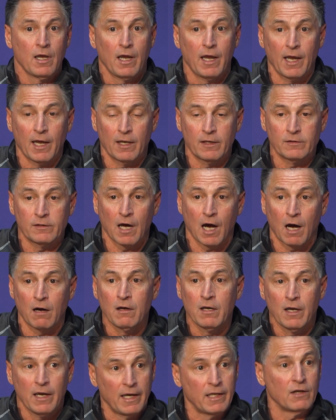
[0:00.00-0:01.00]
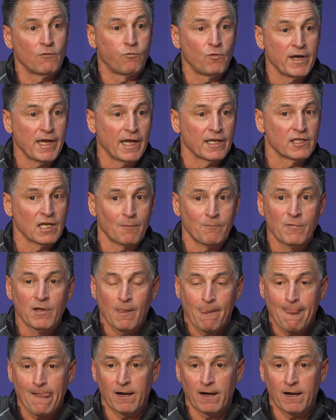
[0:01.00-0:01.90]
And if we end up